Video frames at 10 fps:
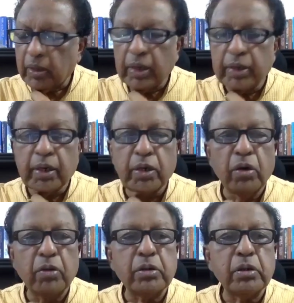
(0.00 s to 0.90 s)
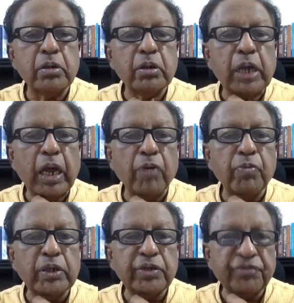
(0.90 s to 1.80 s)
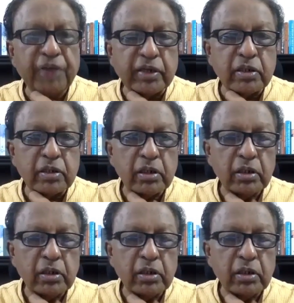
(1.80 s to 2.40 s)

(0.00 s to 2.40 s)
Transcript: it did not have much effect